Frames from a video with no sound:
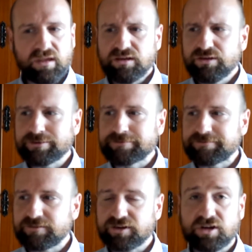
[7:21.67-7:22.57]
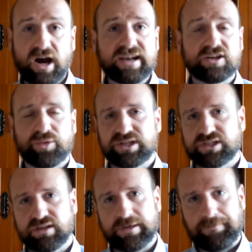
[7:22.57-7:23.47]
You've got a guiding
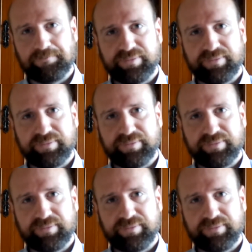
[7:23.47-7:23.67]
question there,